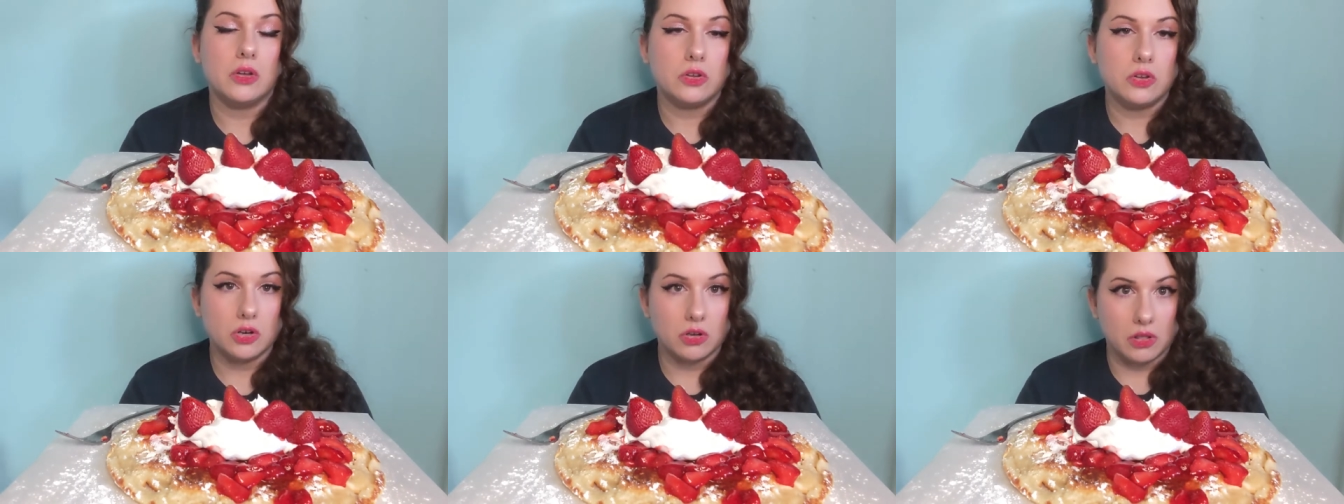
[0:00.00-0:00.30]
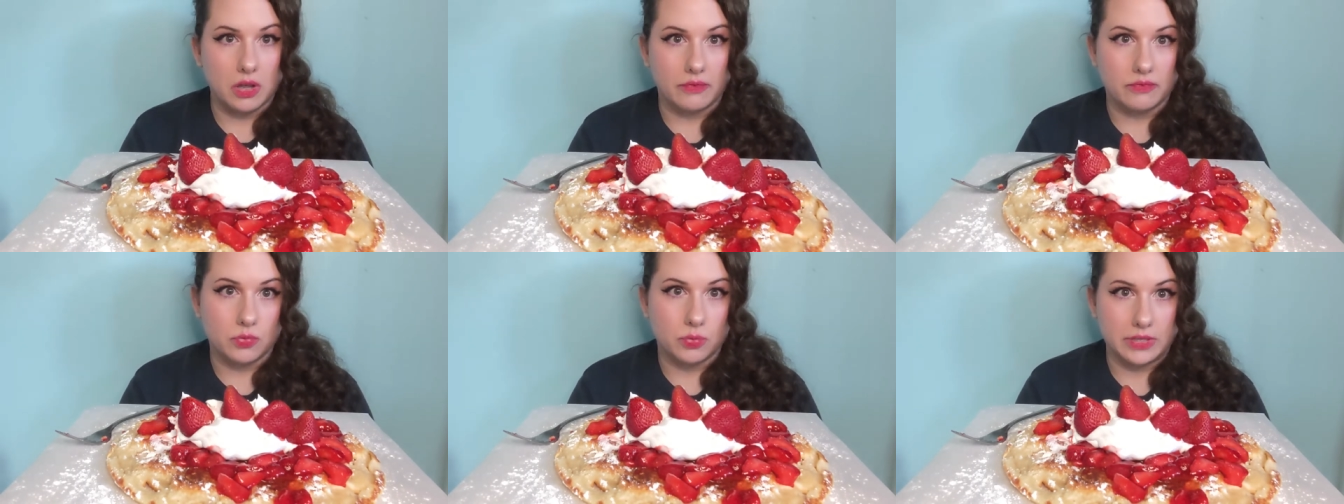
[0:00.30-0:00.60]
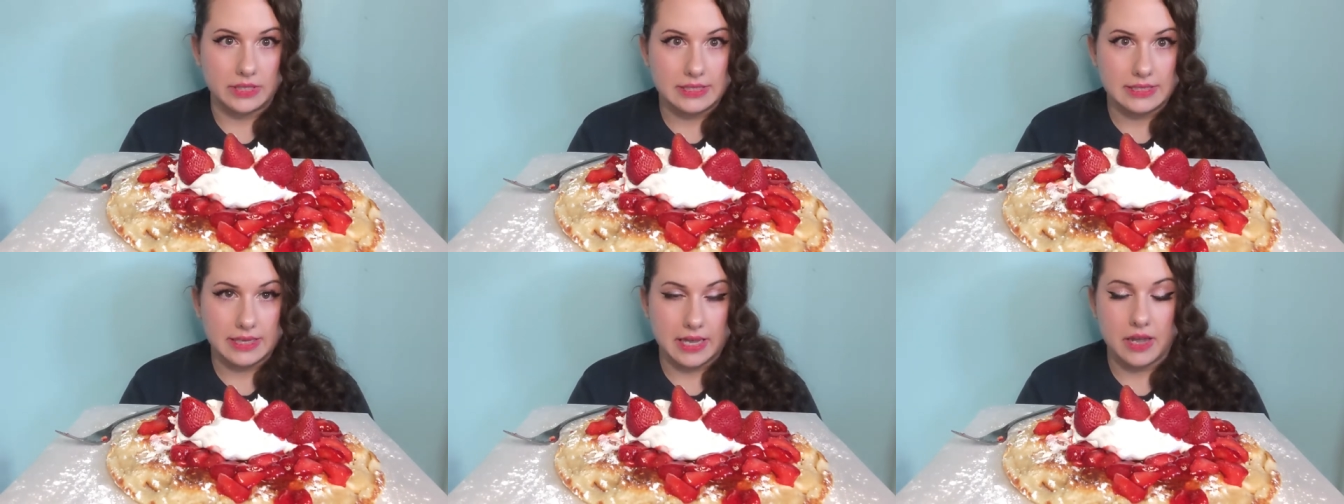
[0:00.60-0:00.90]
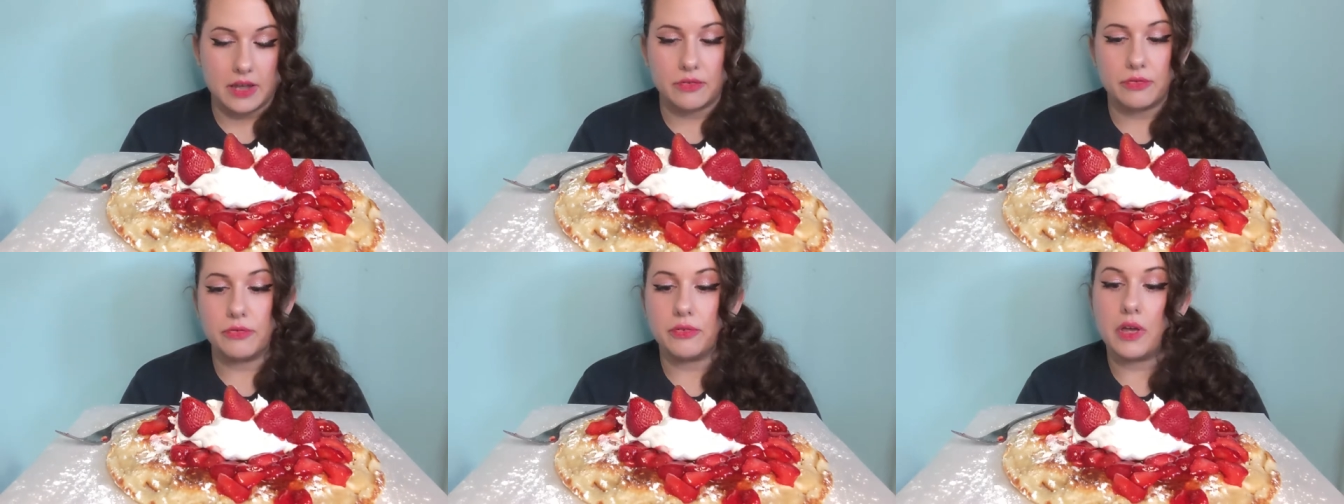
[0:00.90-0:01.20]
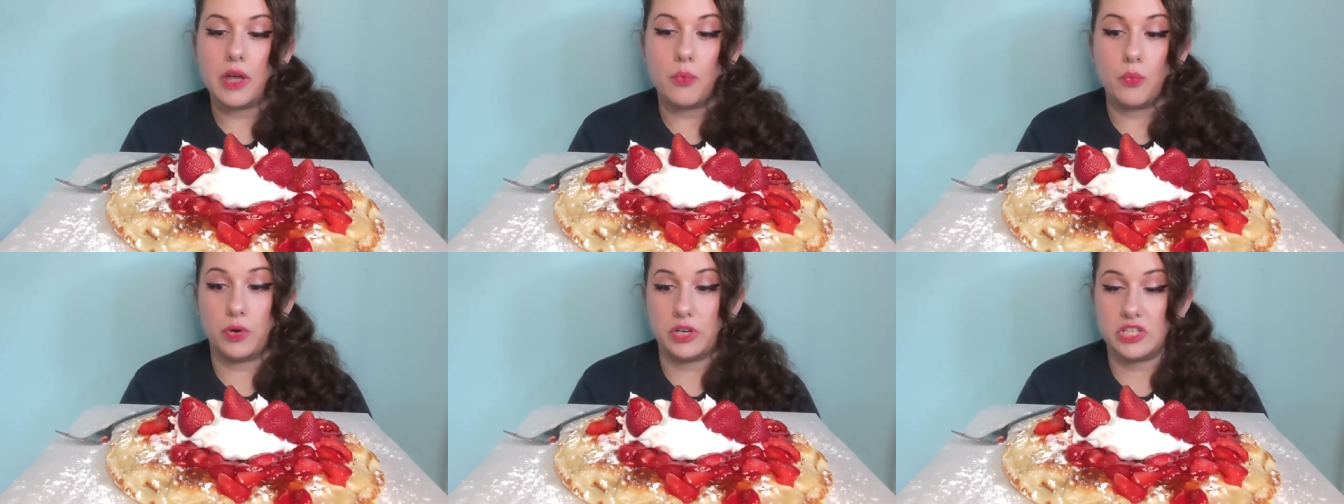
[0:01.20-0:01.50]
your loved ones safe,
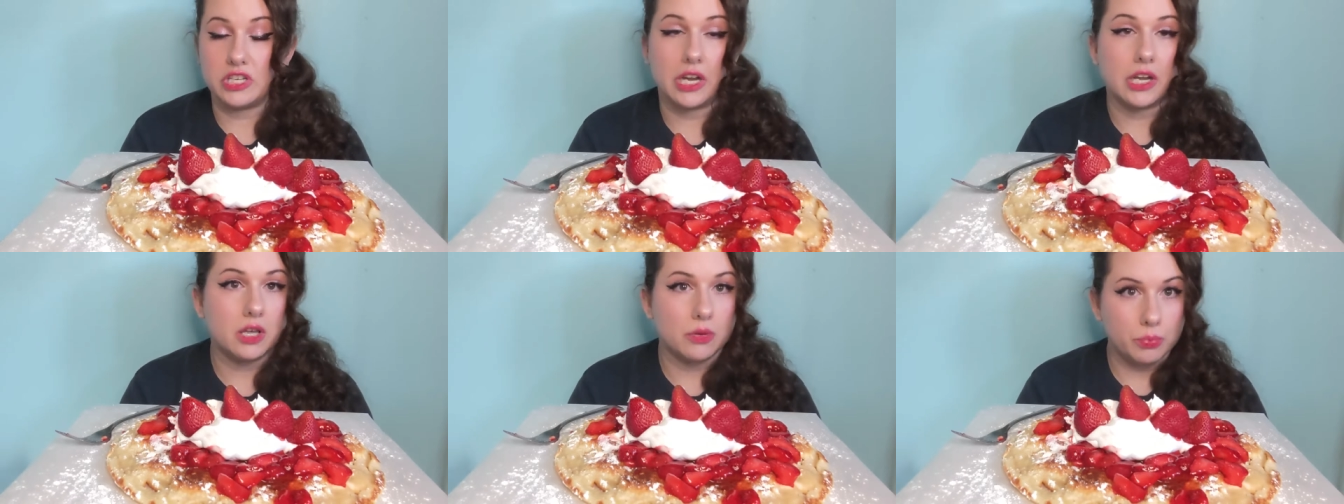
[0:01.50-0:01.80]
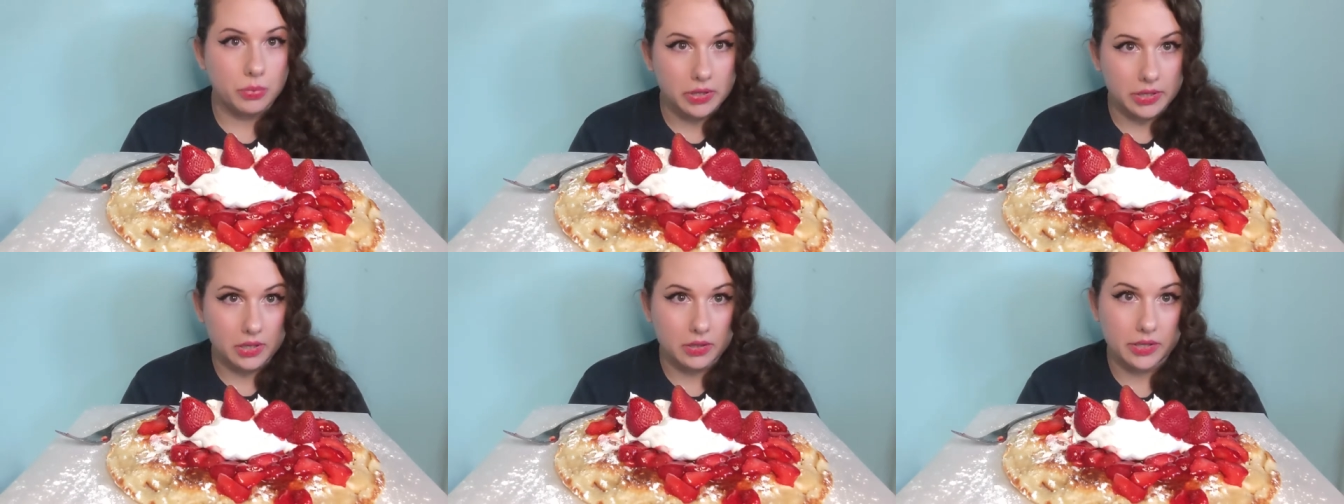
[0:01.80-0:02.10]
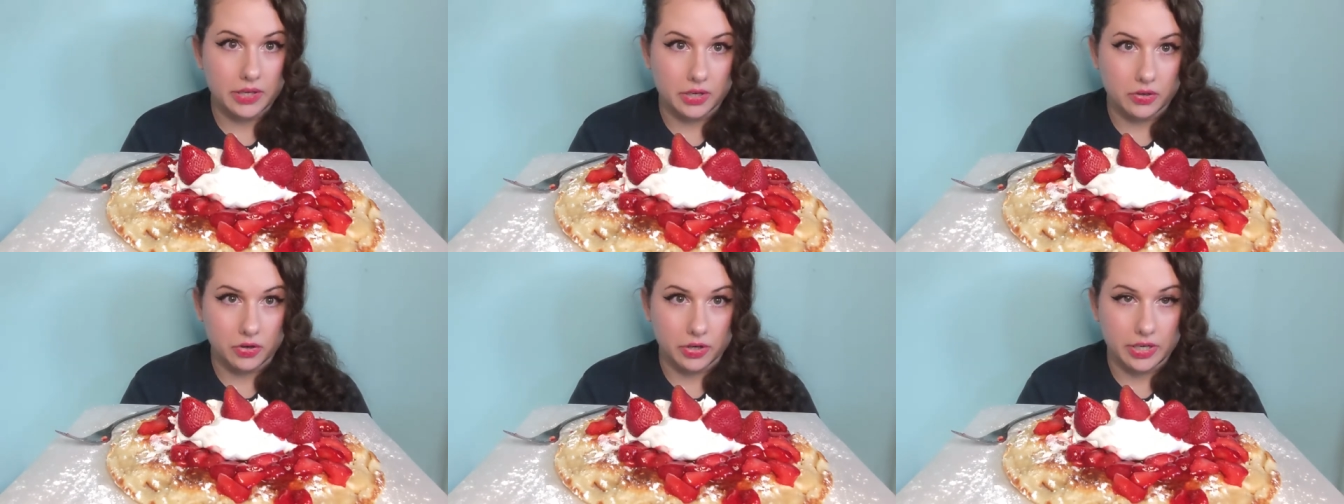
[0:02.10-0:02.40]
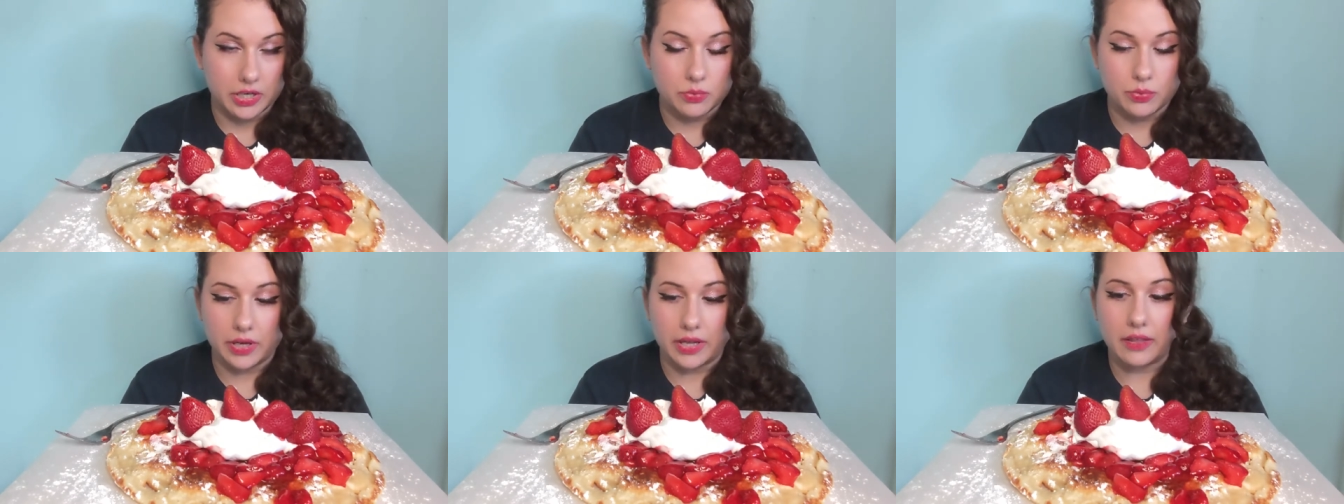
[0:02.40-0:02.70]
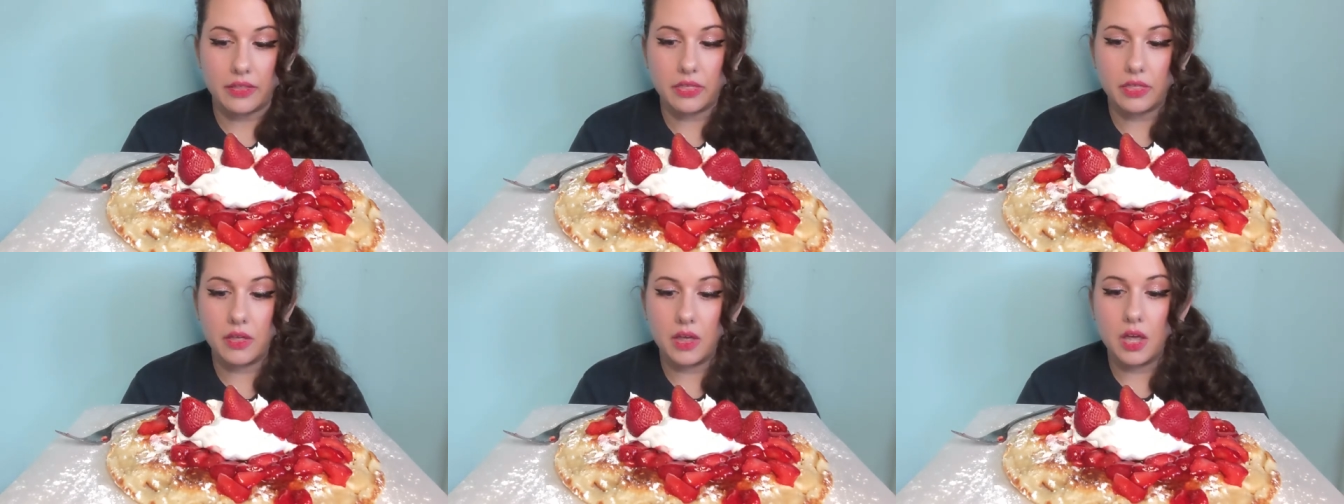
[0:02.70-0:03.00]
which I completely agreed with.